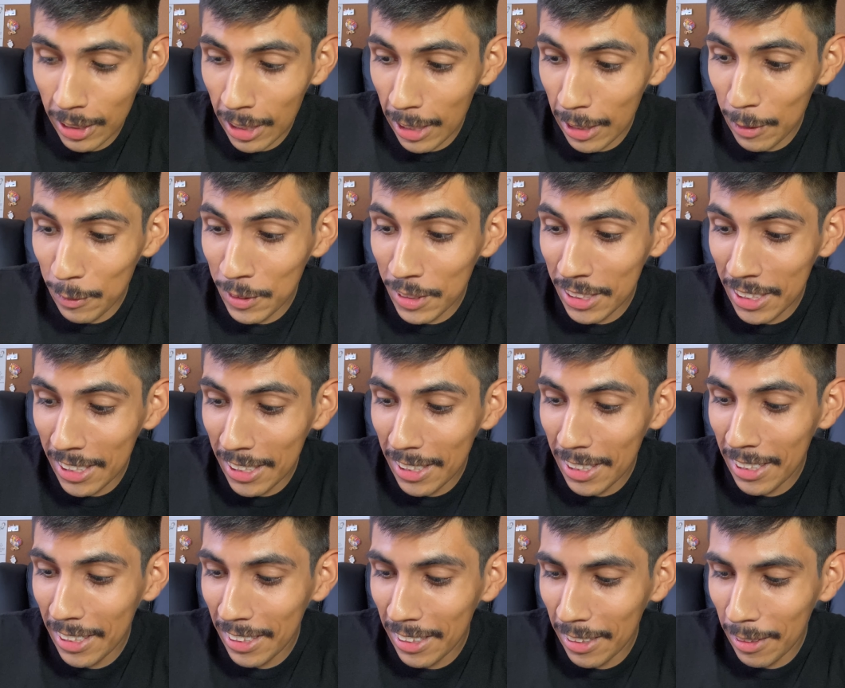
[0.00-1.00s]
kind of seeing
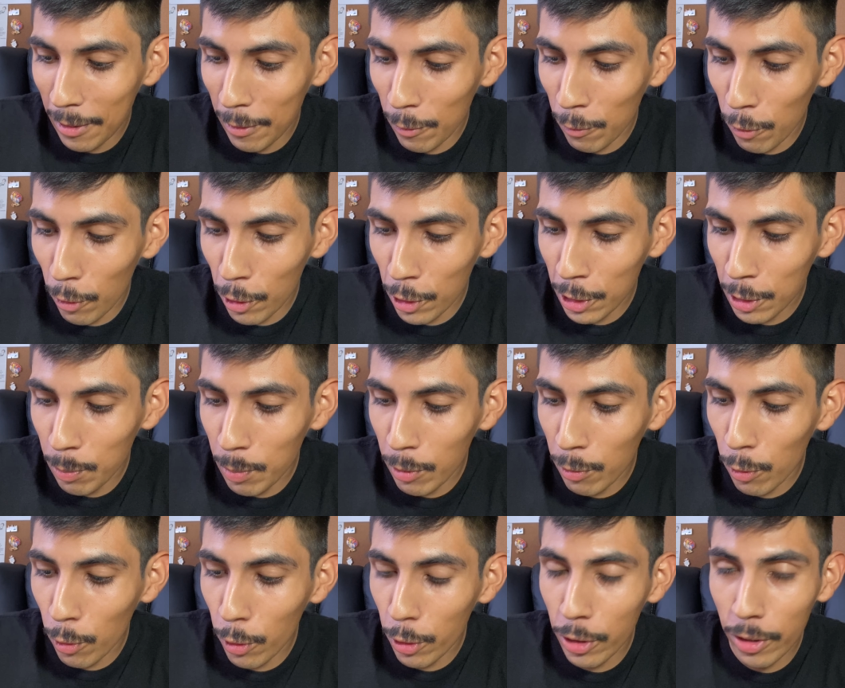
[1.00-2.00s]
it first
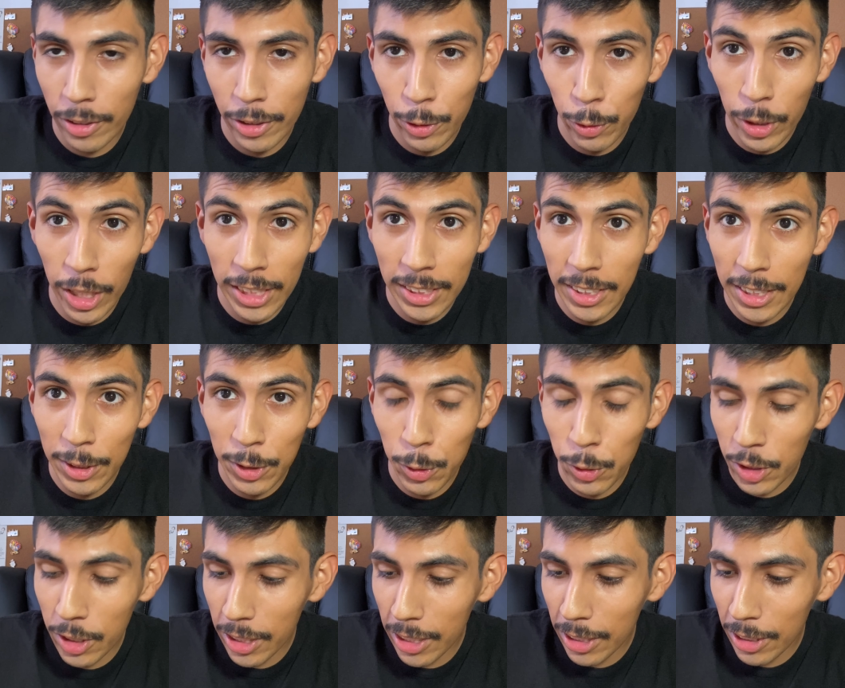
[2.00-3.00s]
before you guys get to
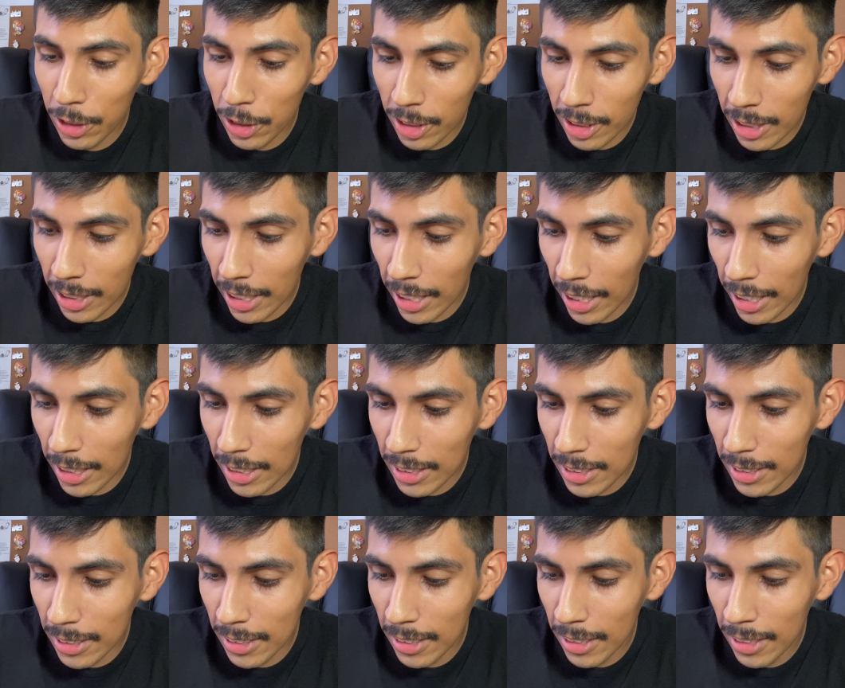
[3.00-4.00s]
see it, just in
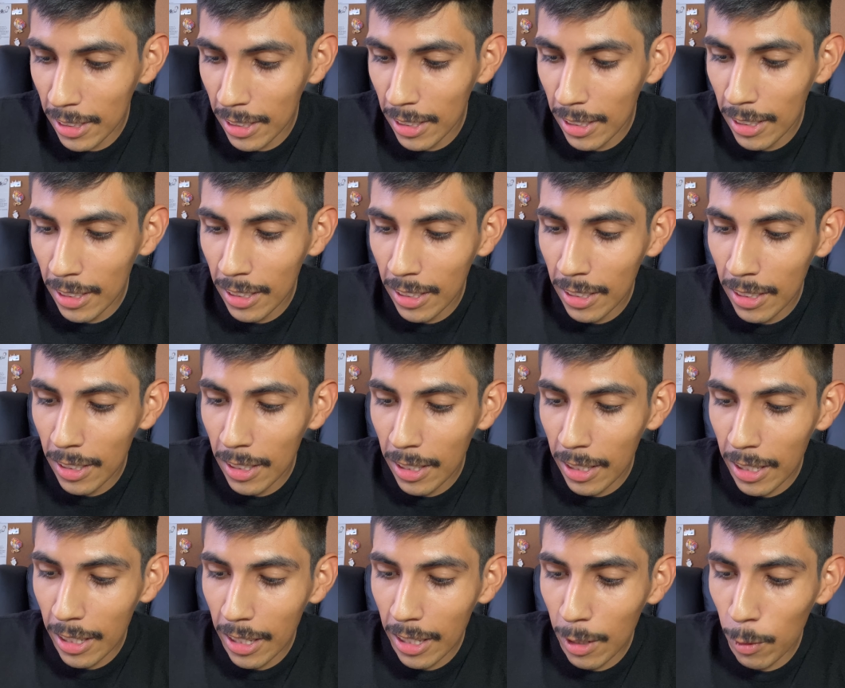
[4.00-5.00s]
case.
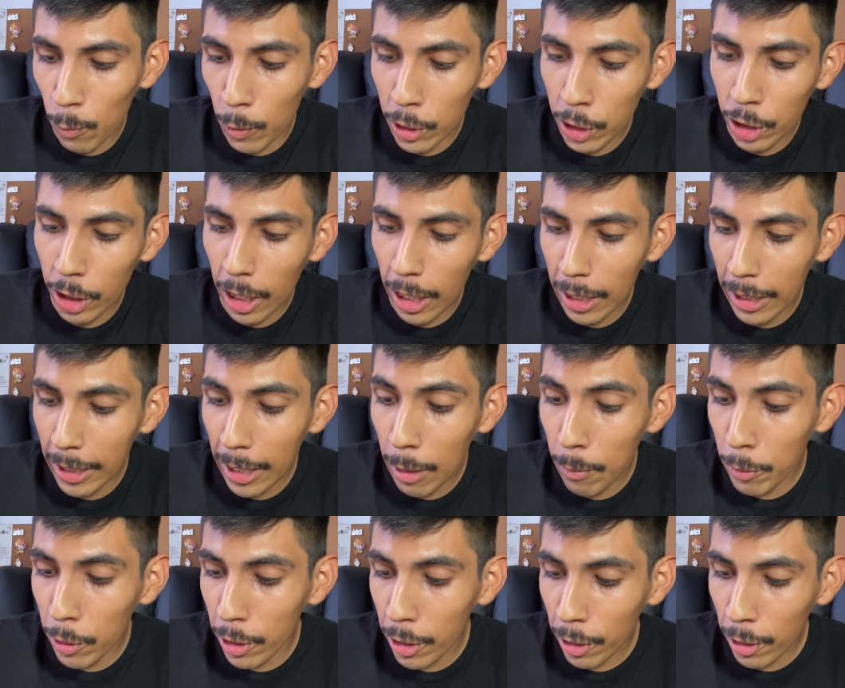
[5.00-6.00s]
Which I am
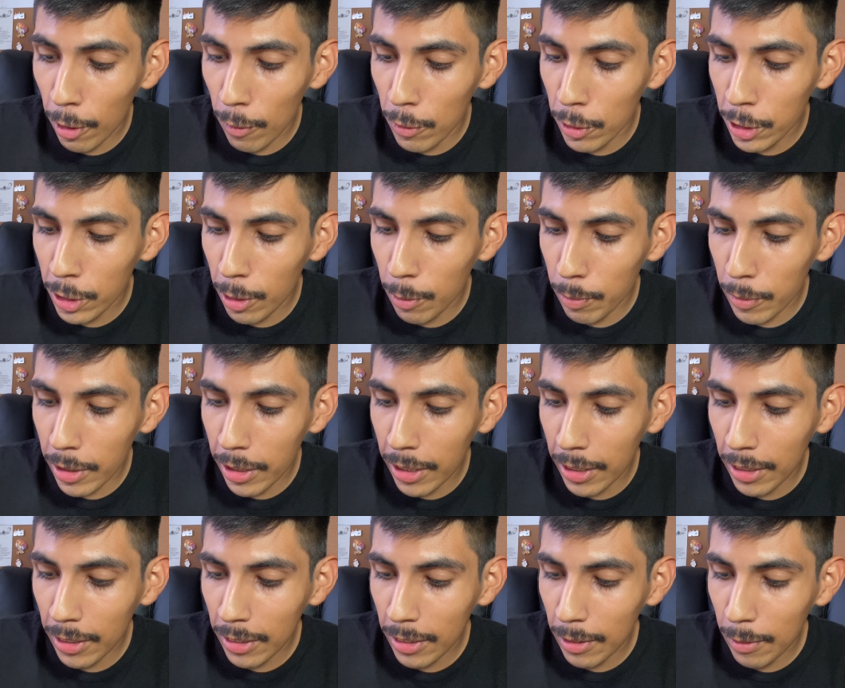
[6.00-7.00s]
going to cover
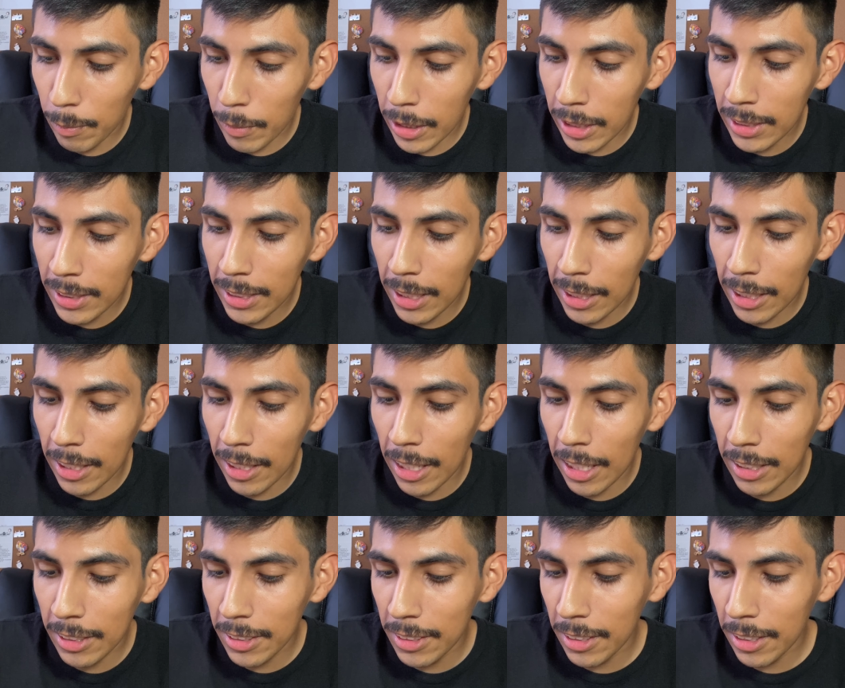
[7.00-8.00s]
something, my second
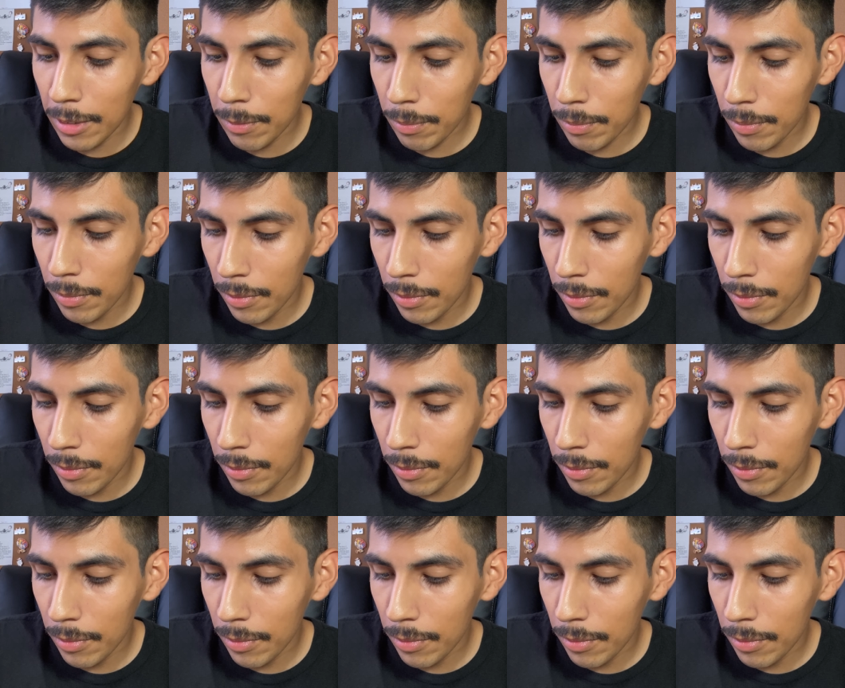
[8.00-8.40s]
last name.